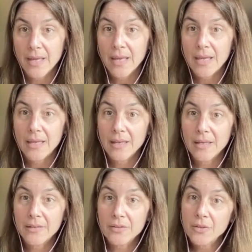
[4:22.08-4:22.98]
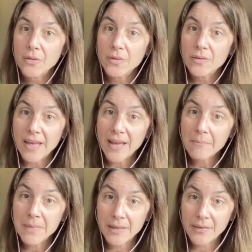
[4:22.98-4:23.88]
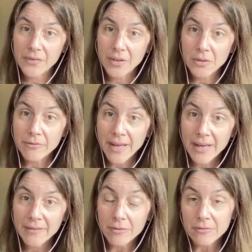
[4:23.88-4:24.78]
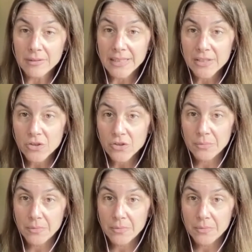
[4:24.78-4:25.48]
And that means that you have a relationship